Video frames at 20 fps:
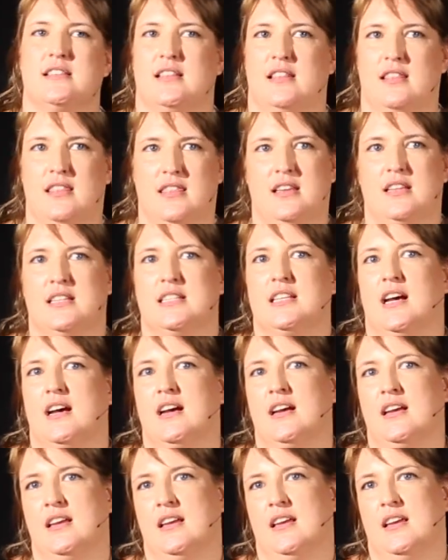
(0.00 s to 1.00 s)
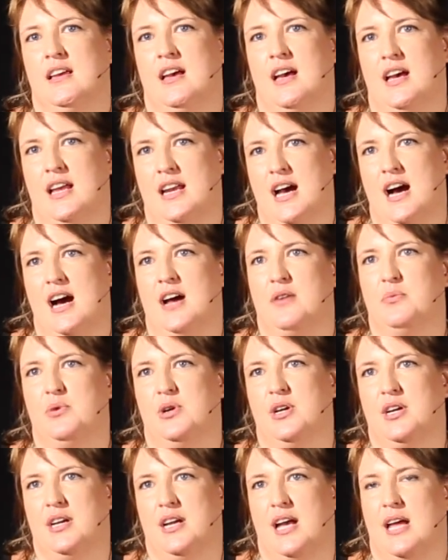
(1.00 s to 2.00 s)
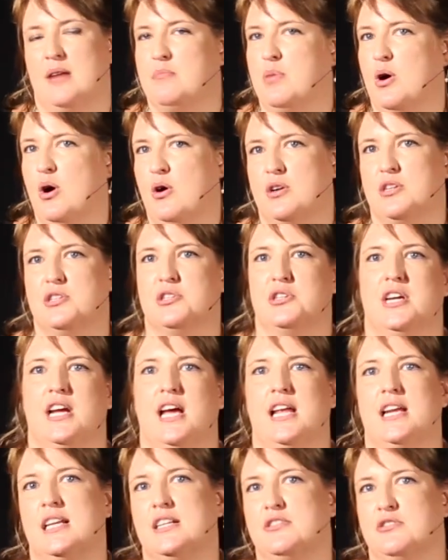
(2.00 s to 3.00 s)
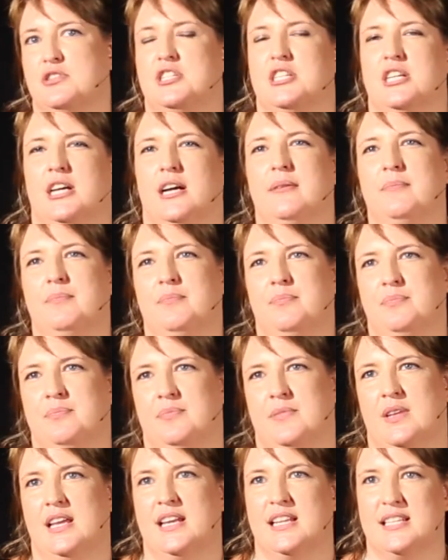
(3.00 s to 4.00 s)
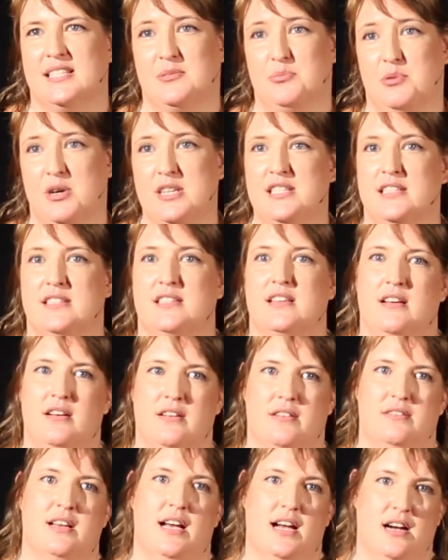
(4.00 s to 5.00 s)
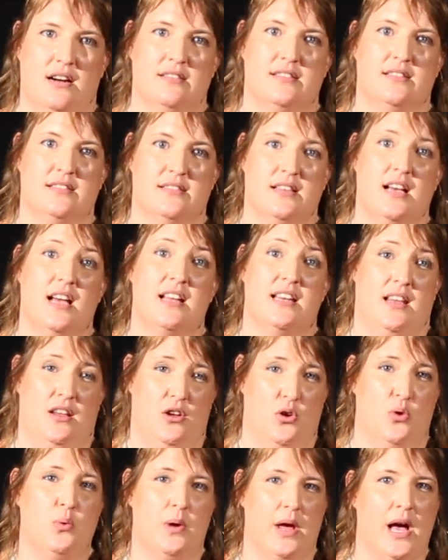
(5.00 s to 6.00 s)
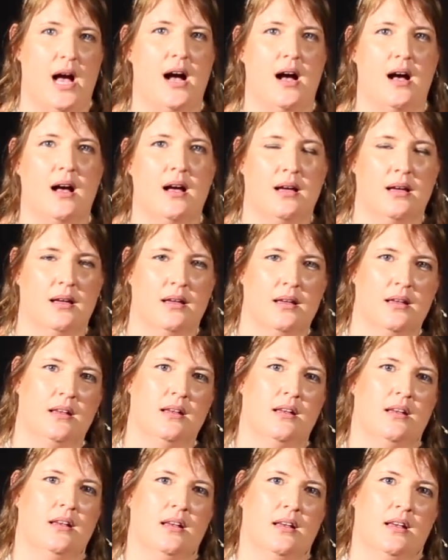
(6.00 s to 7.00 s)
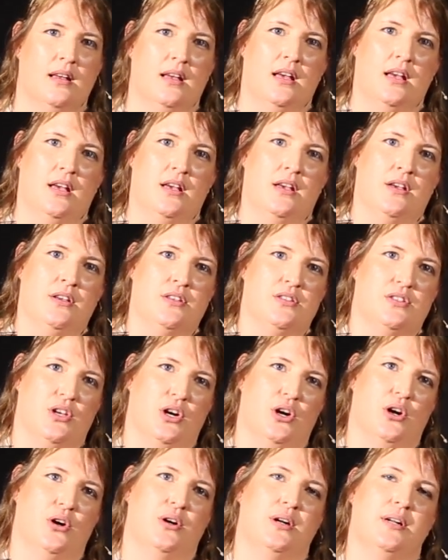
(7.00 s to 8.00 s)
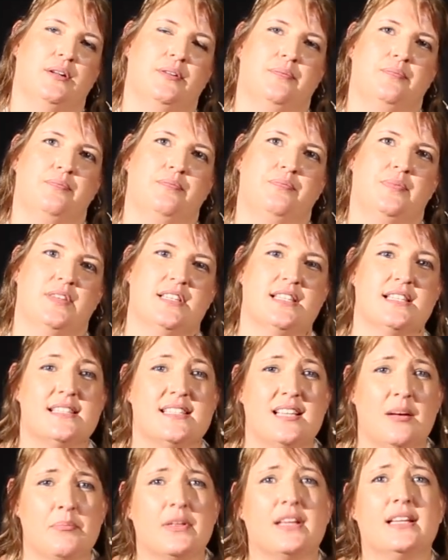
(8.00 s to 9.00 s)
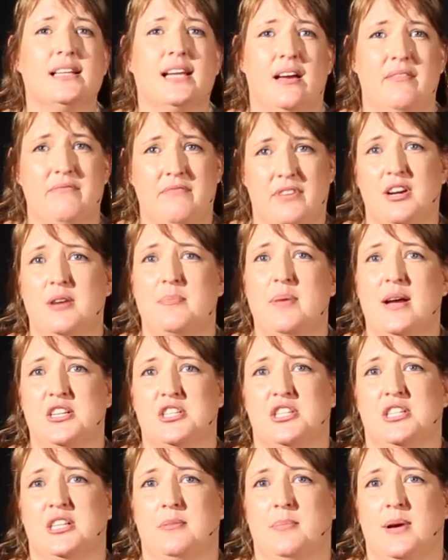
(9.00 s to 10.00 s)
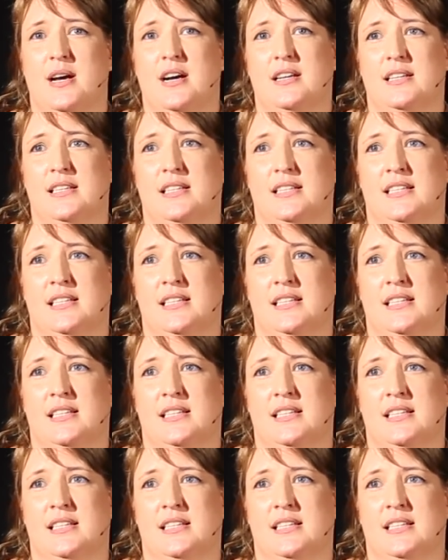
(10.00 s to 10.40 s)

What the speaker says: and theatre and artwork and poetry and literature. It expresses our society, who we are. So this is something that I'm very passionate about.